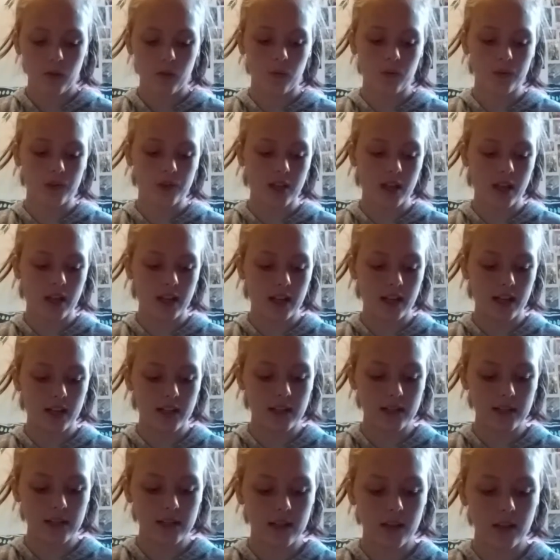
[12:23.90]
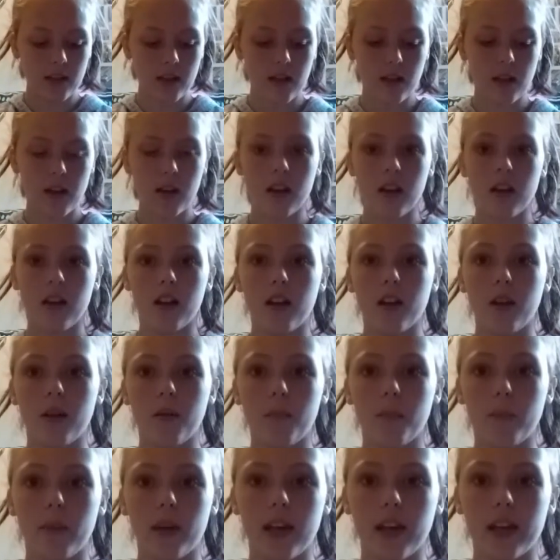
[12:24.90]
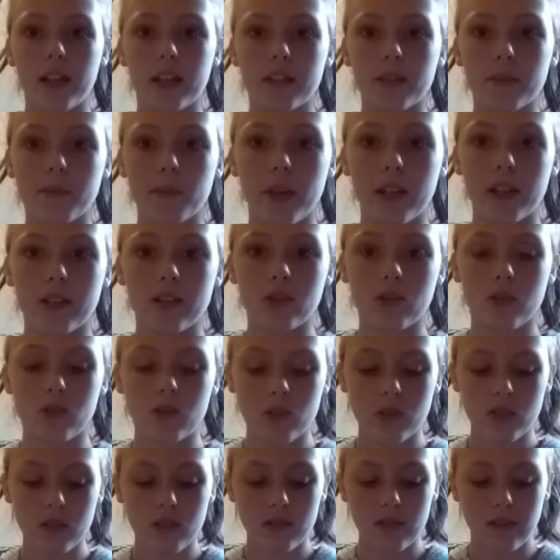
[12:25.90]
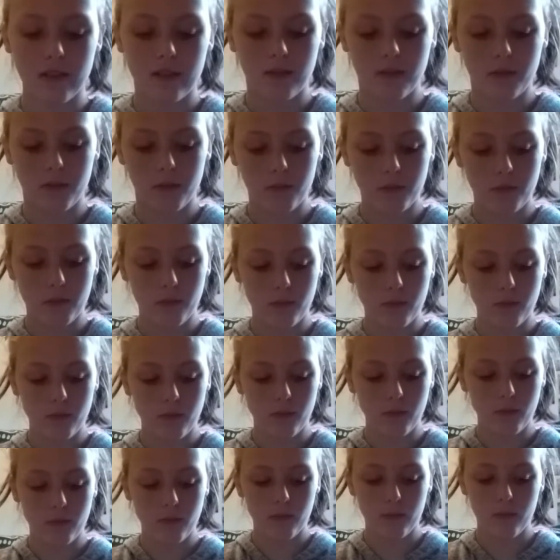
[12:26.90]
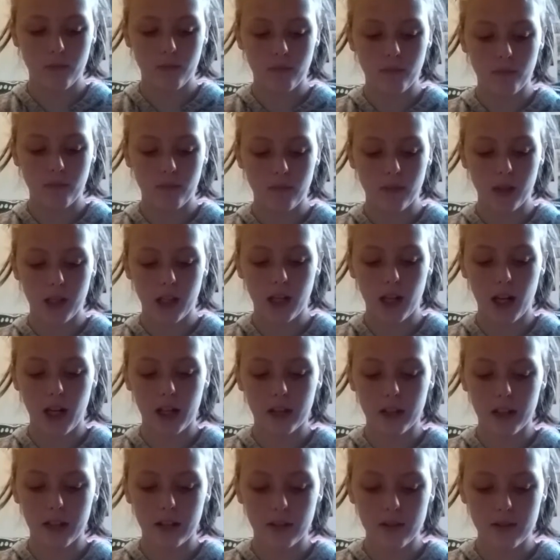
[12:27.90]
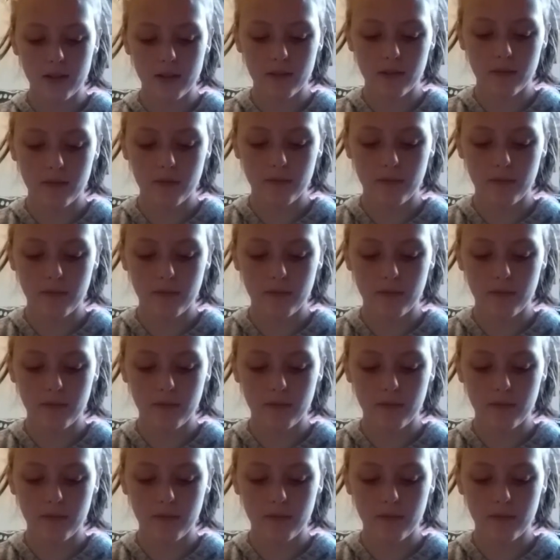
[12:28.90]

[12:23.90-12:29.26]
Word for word: which has pens, pencils, and highlighters.